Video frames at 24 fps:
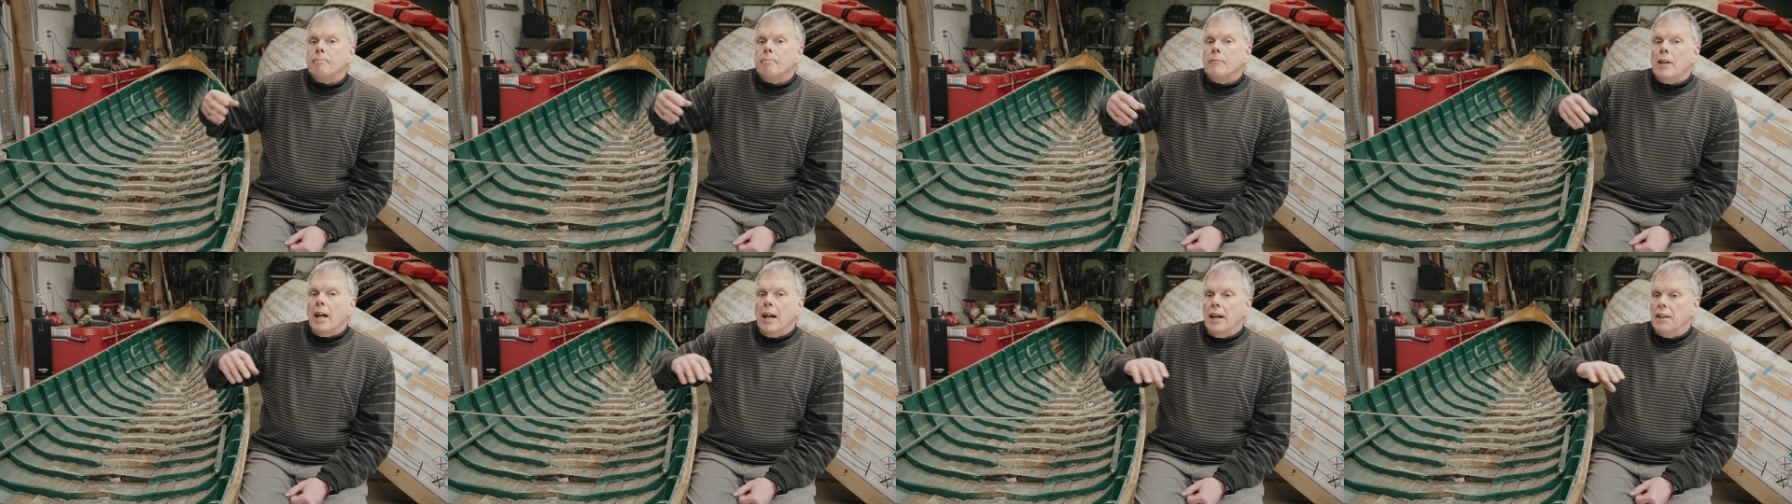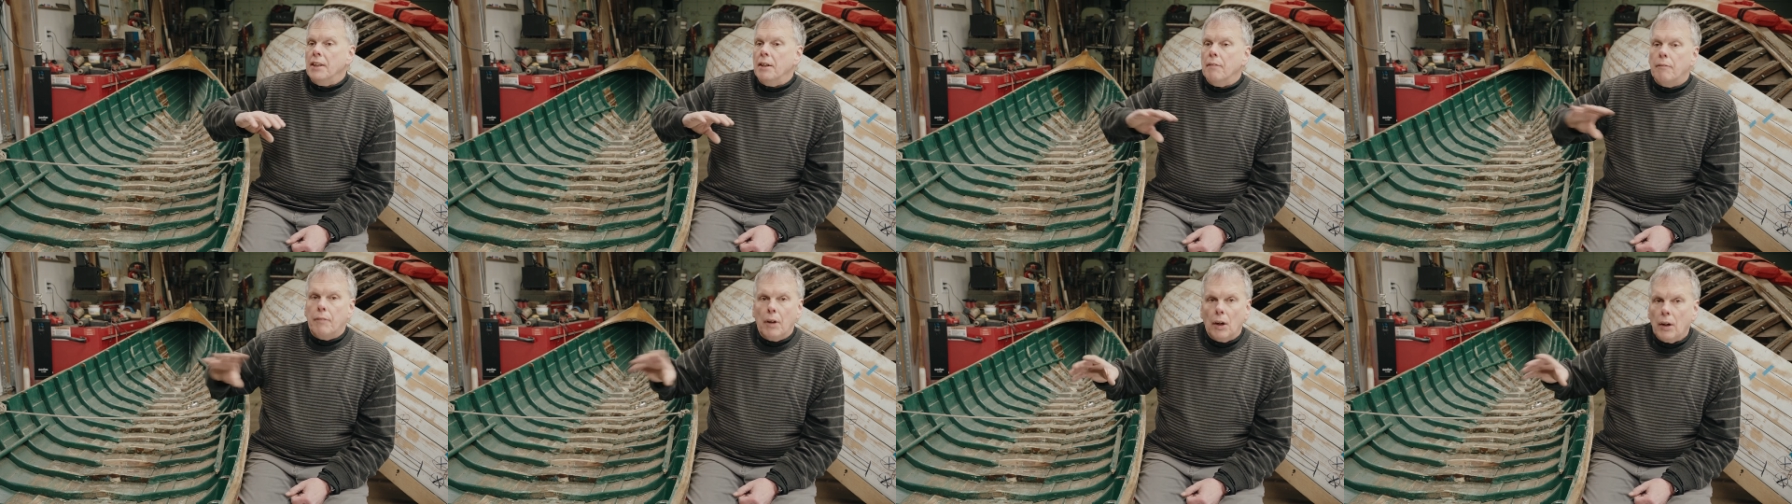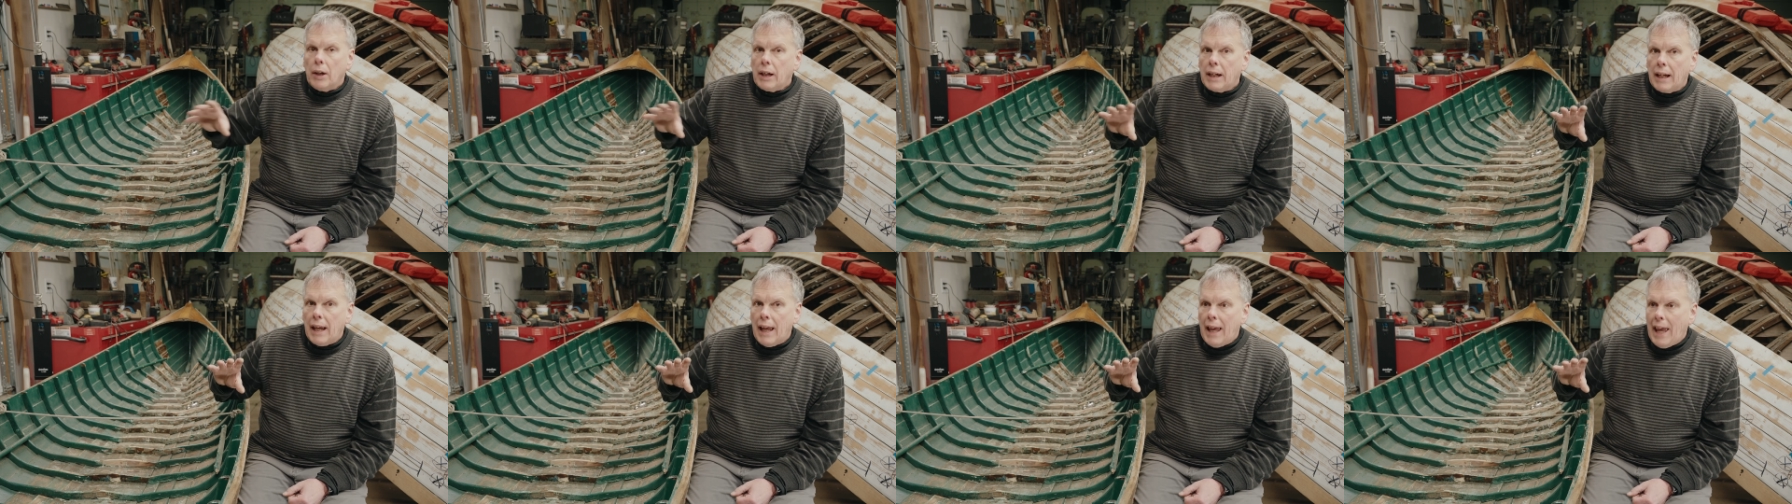In the
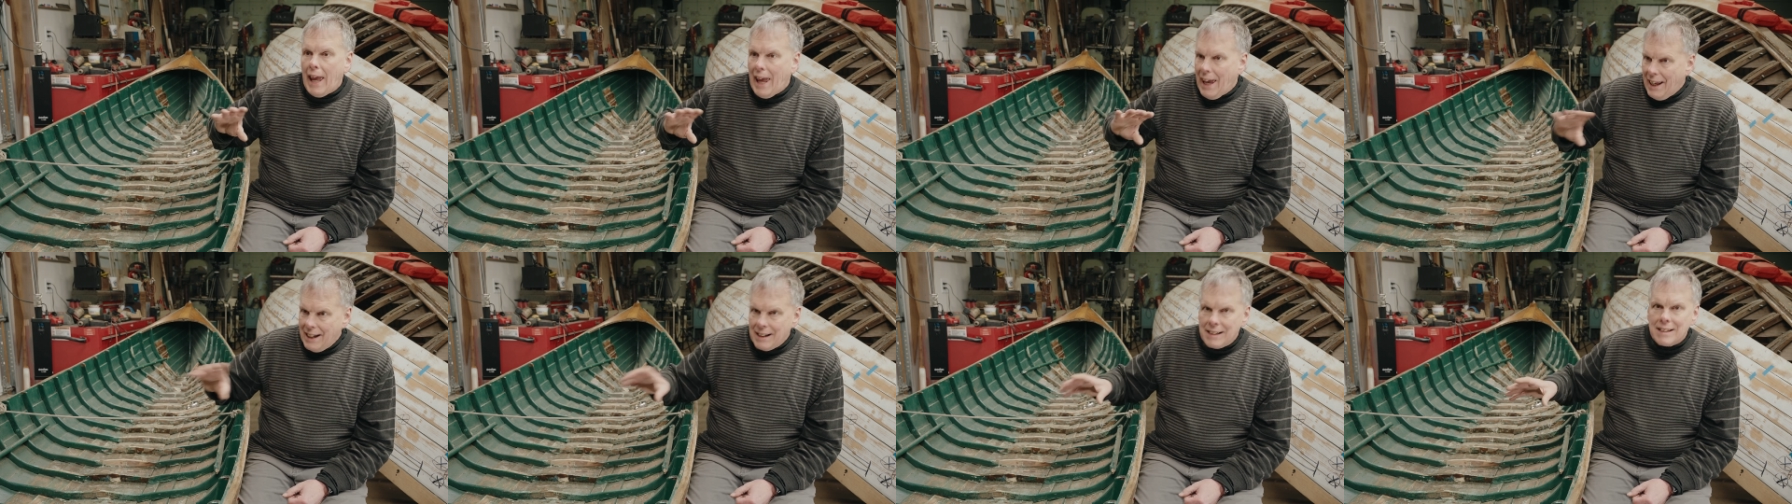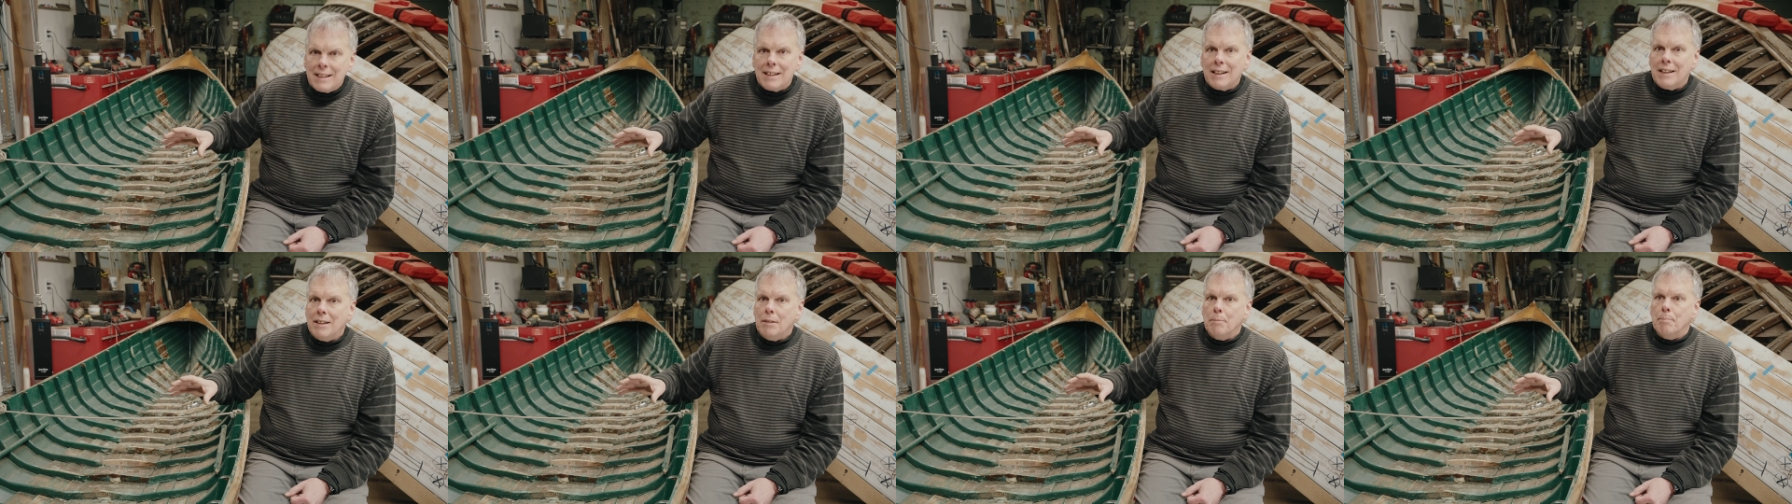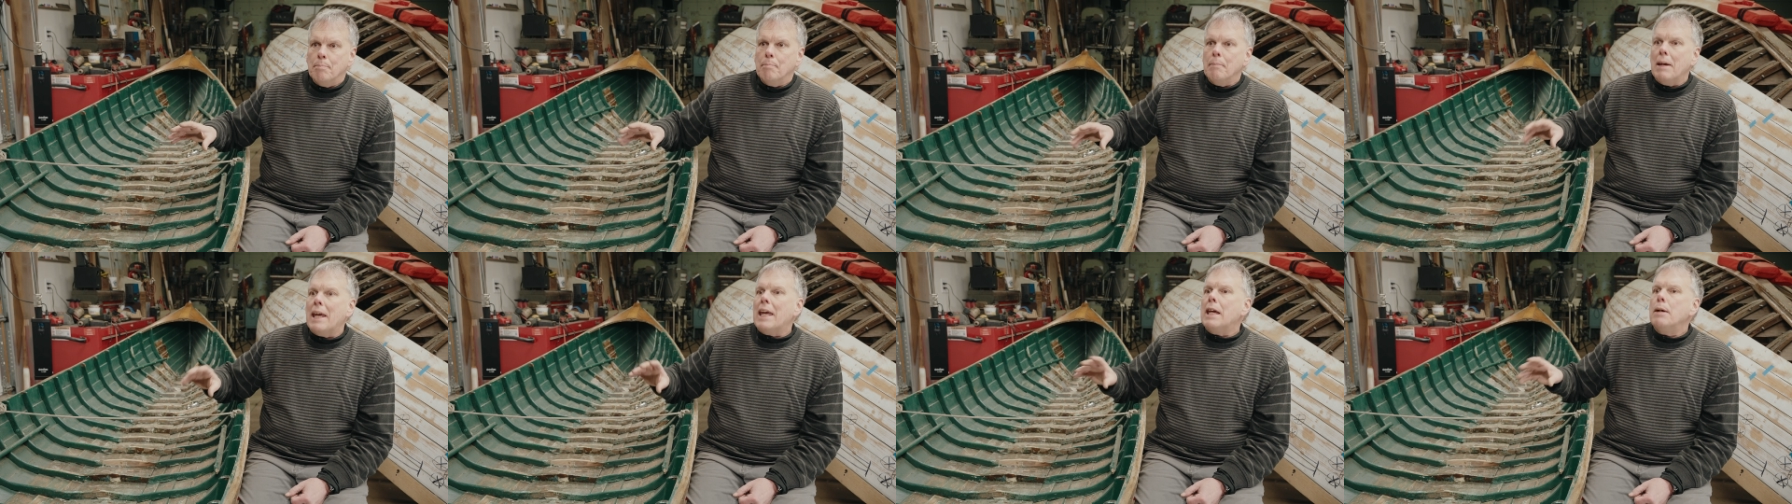very end,
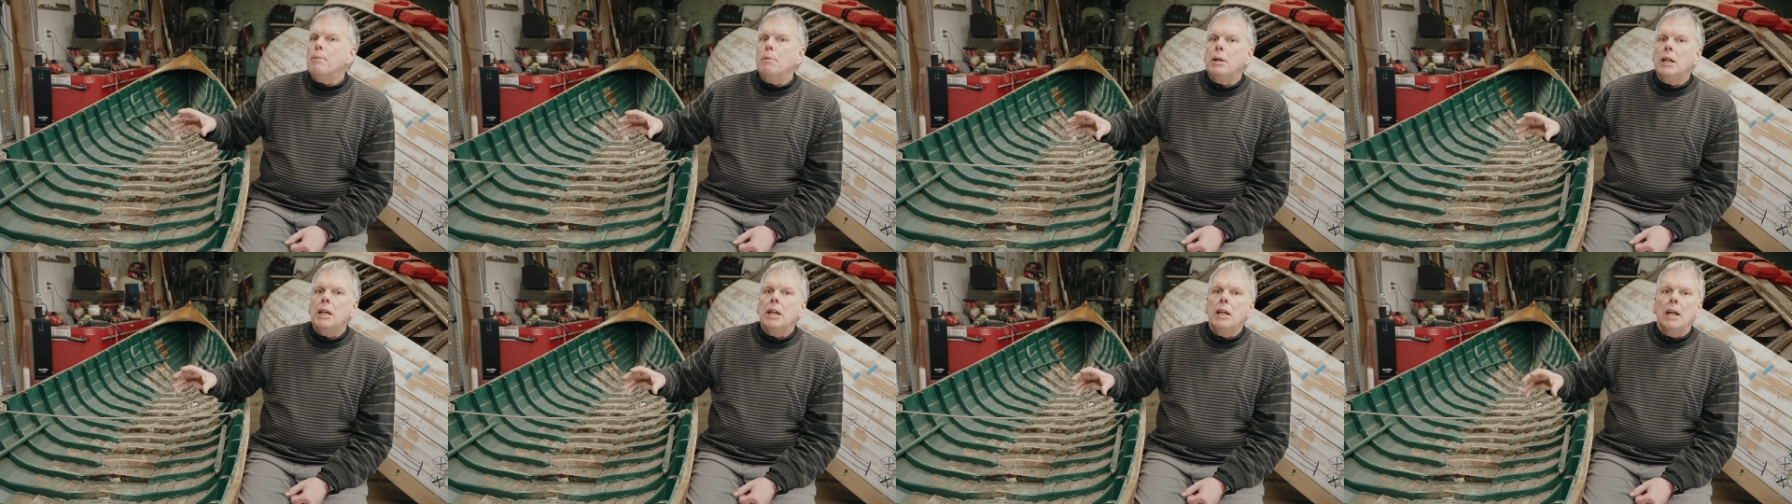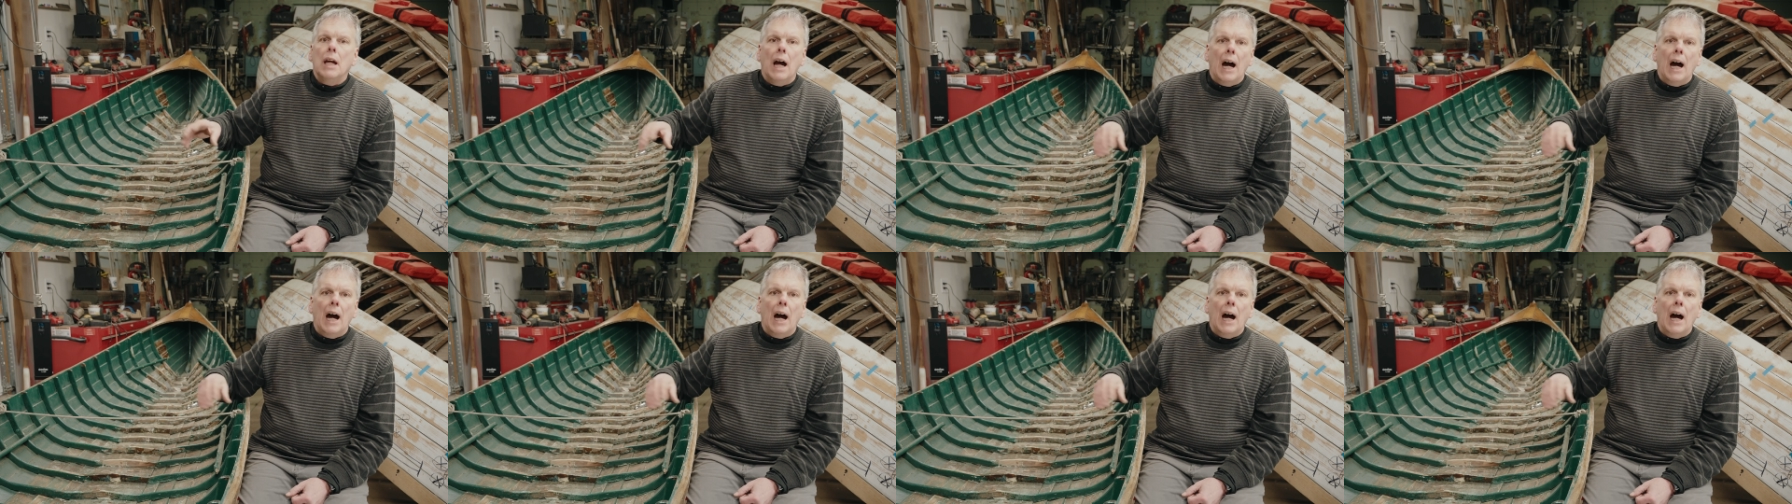maybe